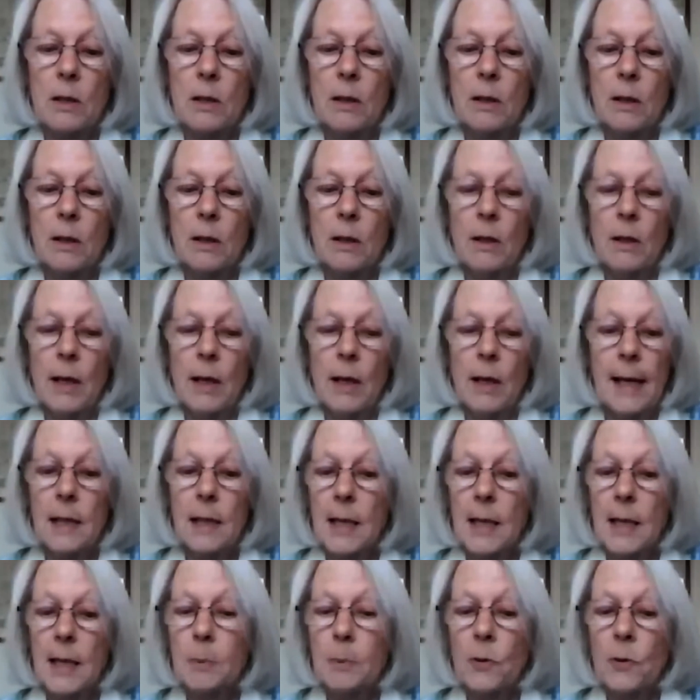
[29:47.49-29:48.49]
and
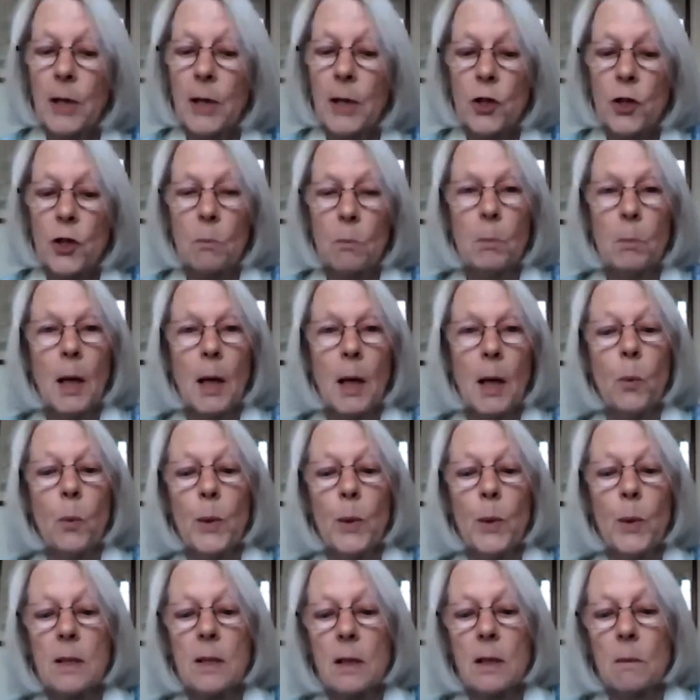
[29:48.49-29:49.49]
liberation by
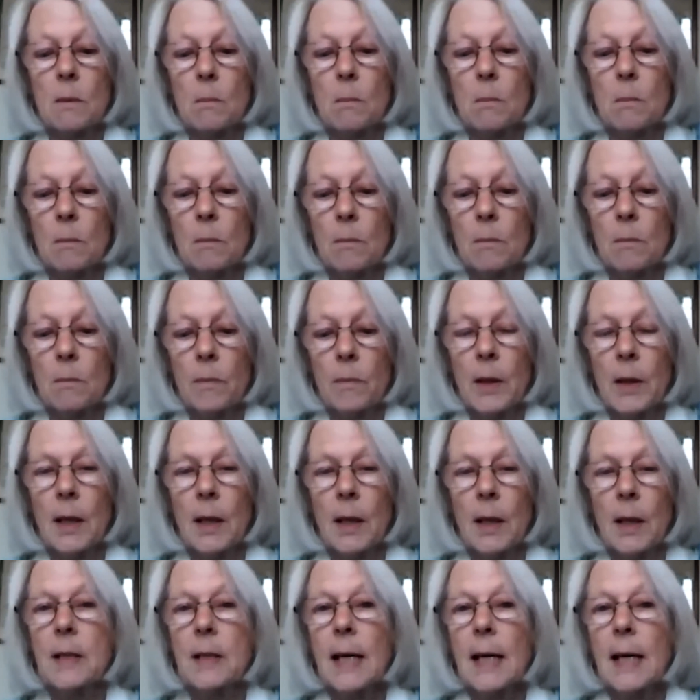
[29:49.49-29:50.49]
wisdom
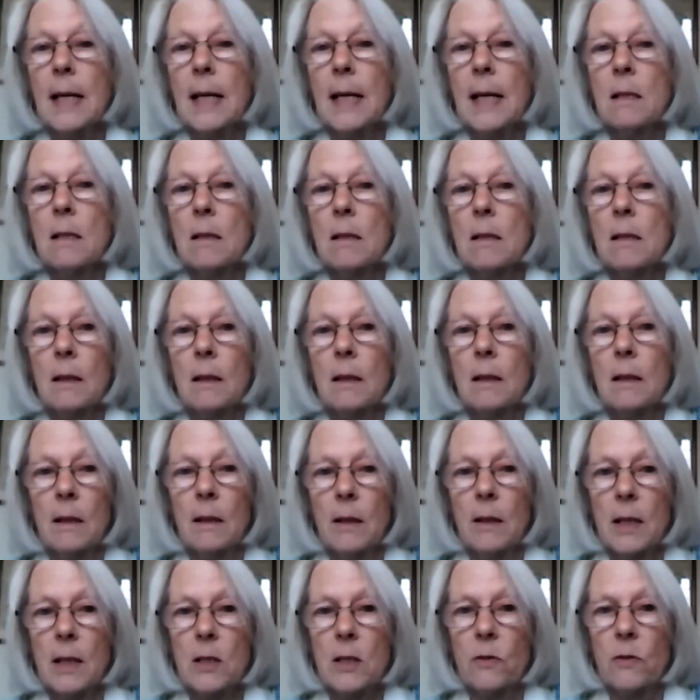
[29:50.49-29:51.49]
attained in
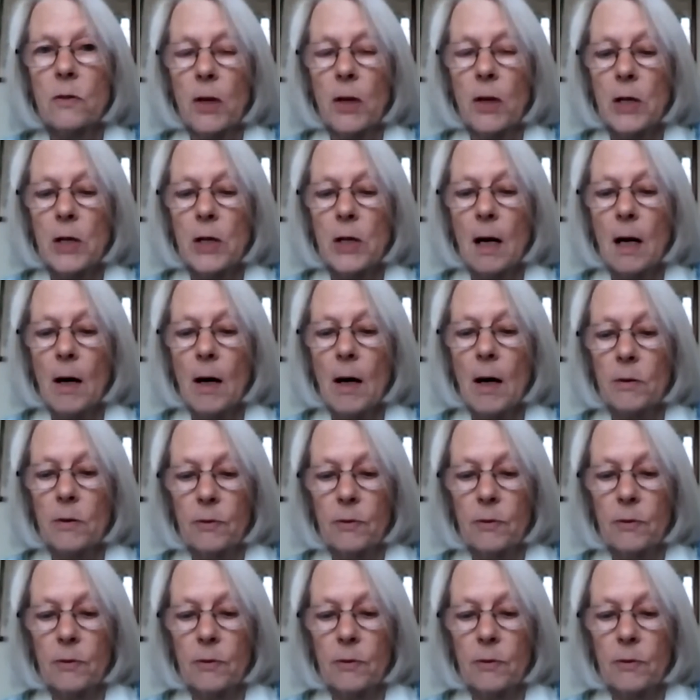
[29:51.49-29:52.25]
this very life.